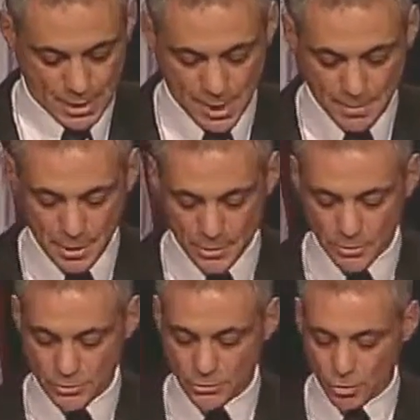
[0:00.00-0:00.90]
I'm
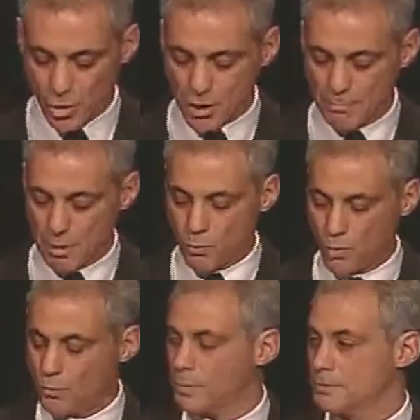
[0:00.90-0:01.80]
here to talk about
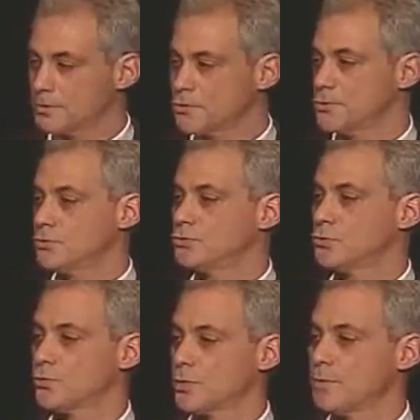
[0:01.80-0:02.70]
what we must do
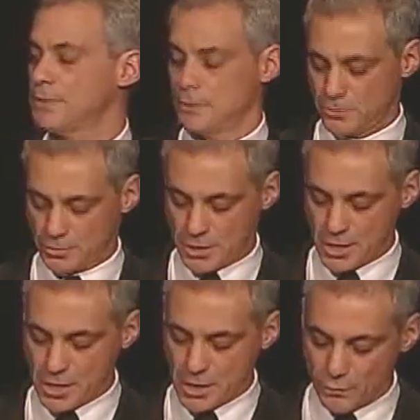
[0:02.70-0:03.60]
to rebuild
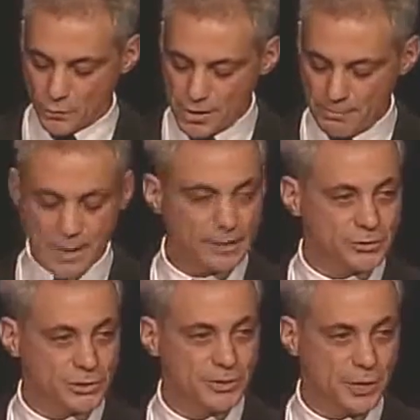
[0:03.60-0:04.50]
and
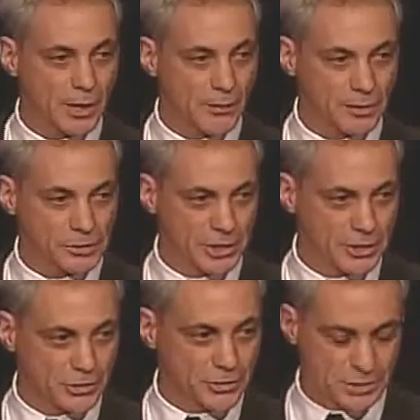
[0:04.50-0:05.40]
reimagine our
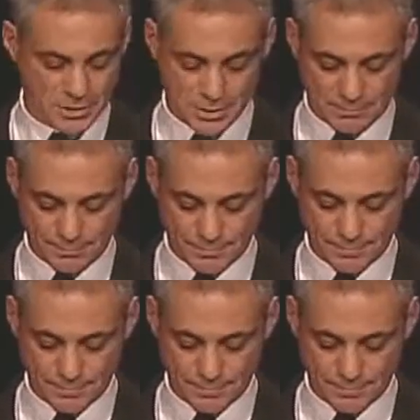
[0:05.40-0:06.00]
education system.